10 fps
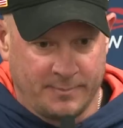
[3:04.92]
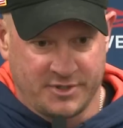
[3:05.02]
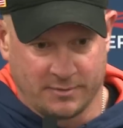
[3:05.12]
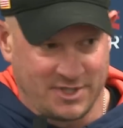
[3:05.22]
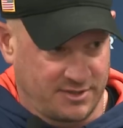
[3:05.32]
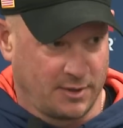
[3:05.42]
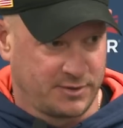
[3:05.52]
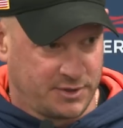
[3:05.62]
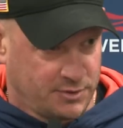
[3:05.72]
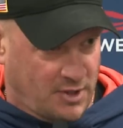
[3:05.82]
So just
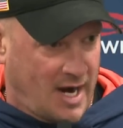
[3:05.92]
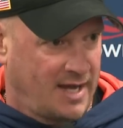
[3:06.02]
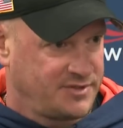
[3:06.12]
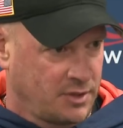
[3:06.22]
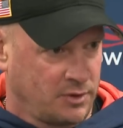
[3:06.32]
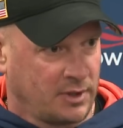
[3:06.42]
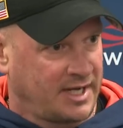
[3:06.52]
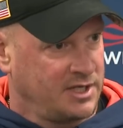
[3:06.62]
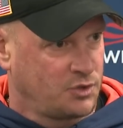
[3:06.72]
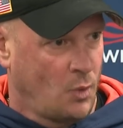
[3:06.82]
those two drives, you know, you
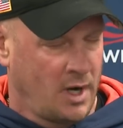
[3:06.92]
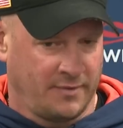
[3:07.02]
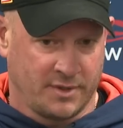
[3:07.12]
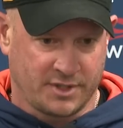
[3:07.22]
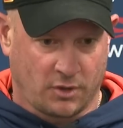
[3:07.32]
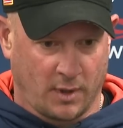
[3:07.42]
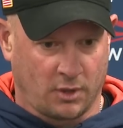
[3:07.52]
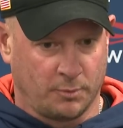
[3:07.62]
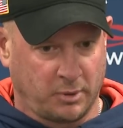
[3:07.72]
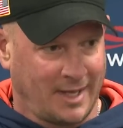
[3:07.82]
look at each one, and there's a
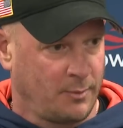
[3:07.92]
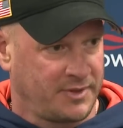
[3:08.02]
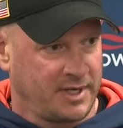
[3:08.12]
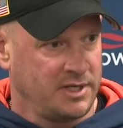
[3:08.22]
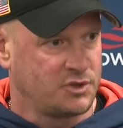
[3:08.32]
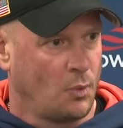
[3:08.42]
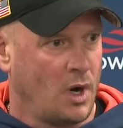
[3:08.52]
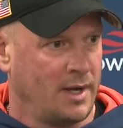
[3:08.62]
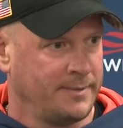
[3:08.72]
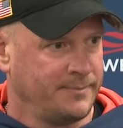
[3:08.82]
critical play within each
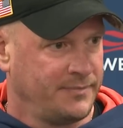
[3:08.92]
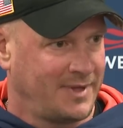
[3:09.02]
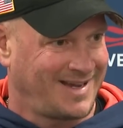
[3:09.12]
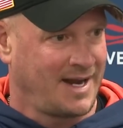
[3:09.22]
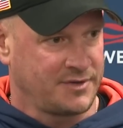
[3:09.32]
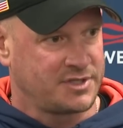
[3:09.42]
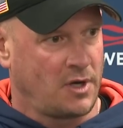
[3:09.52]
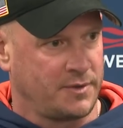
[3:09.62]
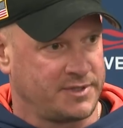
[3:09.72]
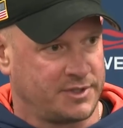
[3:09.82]
one that kind of
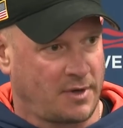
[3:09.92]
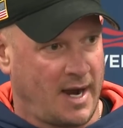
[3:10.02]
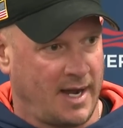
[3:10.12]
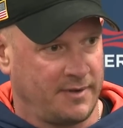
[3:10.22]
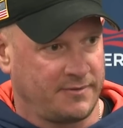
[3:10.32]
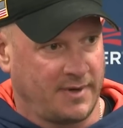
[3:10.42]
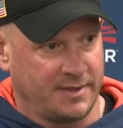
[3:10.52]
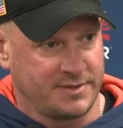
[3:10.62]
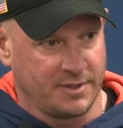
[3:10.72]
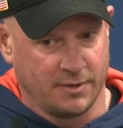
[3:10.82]
stalls the drive.
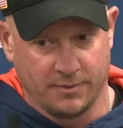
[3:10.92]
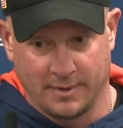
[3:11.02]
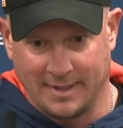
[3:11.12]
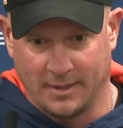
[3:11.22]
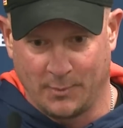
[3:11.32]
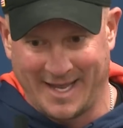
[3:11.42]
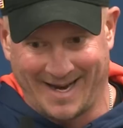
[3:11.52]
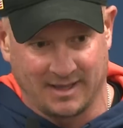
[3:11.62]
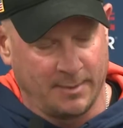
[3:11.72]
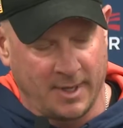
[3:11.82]
And so we got
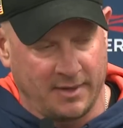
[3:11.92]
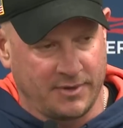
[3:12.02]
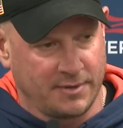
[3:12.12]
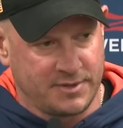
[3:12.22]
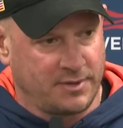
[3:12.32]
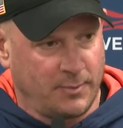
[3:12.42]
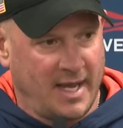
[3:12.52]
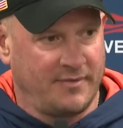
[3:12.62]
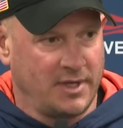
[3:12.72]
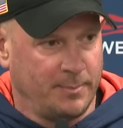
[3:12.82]
to eliminate those so that
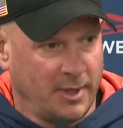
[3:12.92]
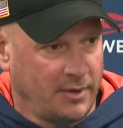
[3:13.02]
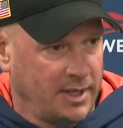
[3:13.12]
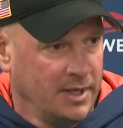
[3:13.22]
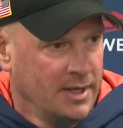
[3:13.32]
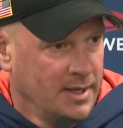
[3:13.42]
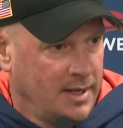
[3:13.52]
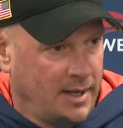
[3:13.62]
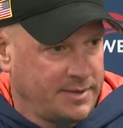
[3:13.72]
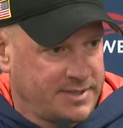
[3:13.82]
we have the ability
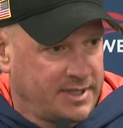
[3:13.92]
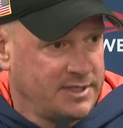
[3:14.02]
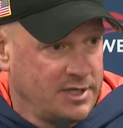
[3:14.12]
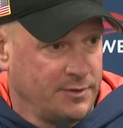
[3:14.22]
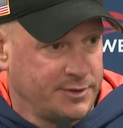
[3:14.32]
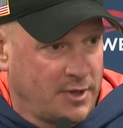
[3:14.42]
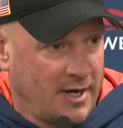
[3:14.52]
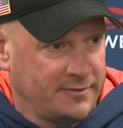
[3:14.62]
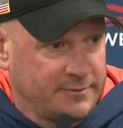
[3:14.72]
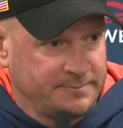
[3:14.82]
to continue a
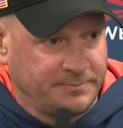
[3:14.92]
drive.